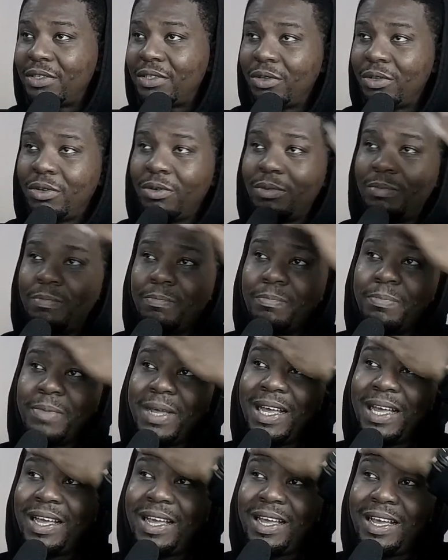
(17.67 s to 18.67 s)
Oh,
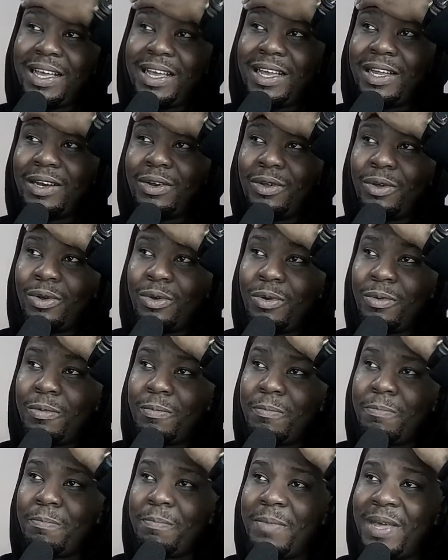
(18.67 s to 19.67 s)

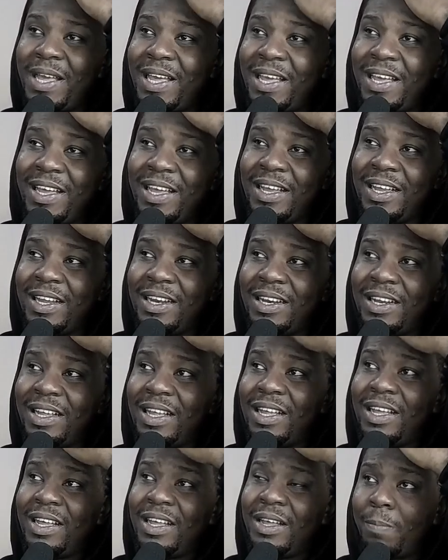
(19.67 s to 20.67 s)
man.
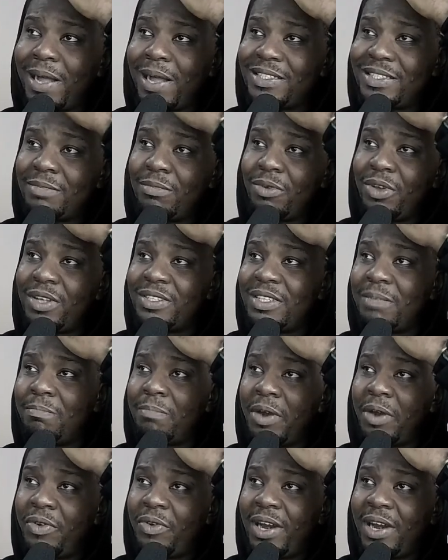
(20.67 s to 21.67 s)
Baltimore is in
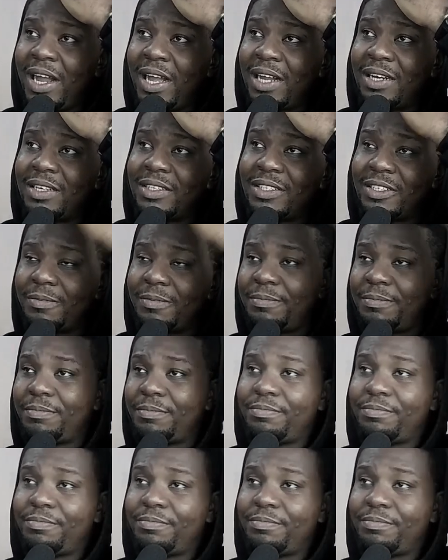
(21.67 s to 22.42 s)
Maryland.